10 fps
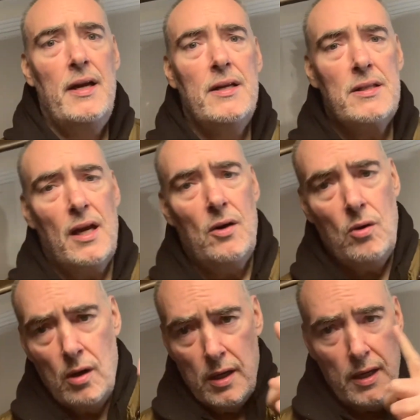So
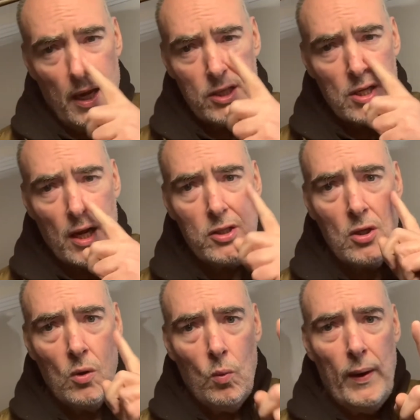nudge, nudge,
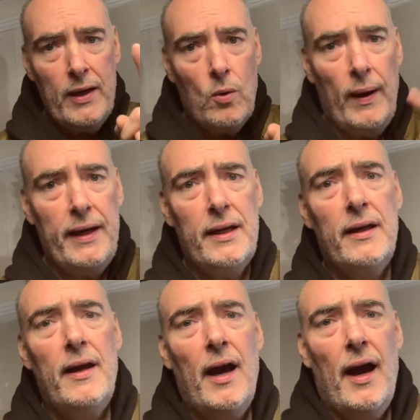wink, wink.
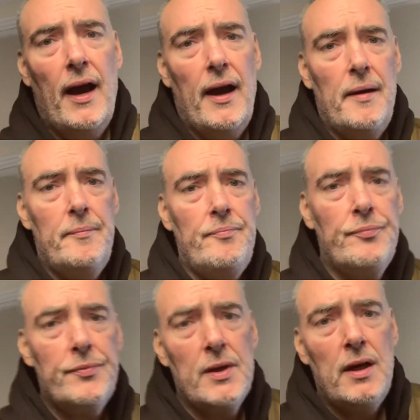
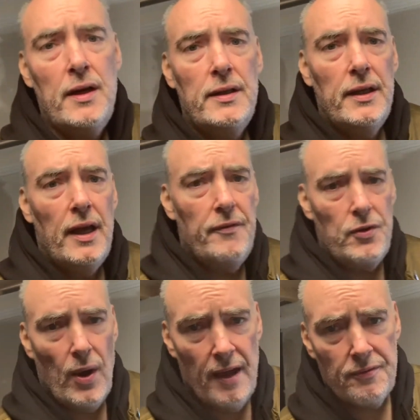If
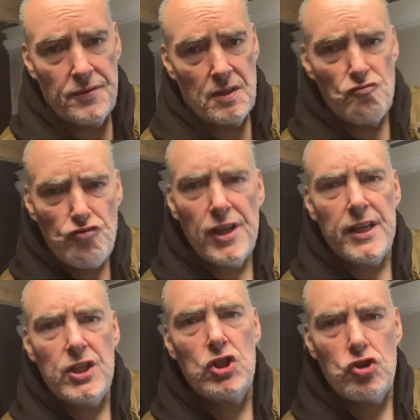you have some
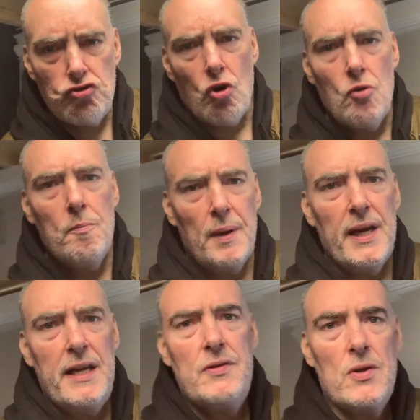really strong
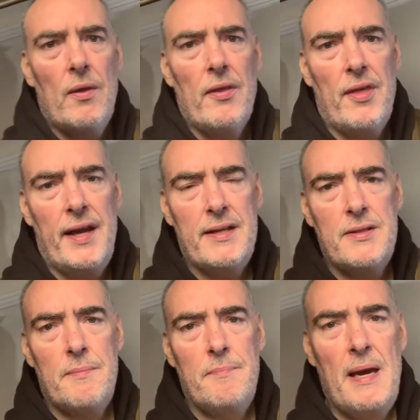beliefs on
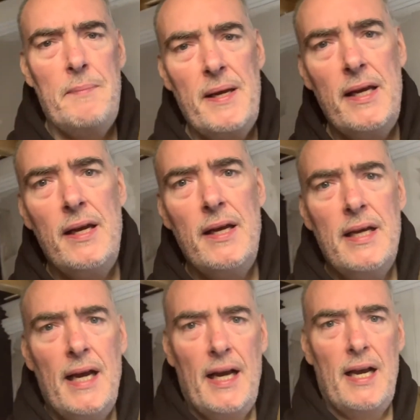things, maybe
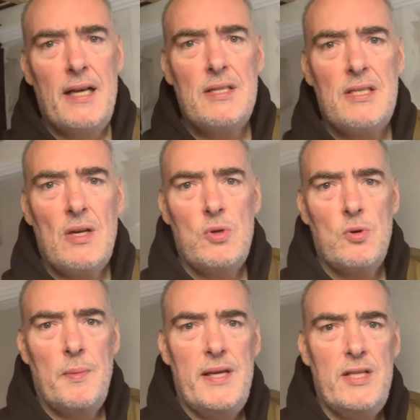social
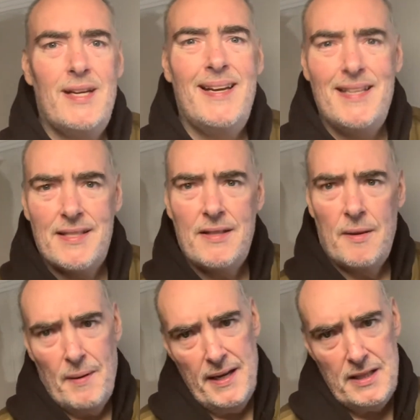media isn't the
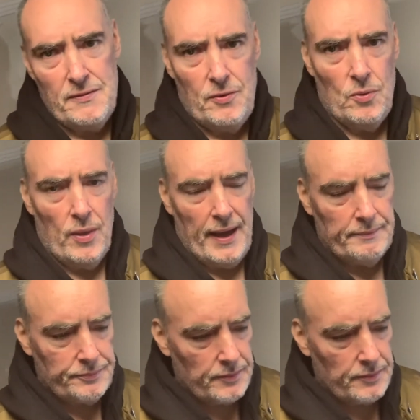place for that.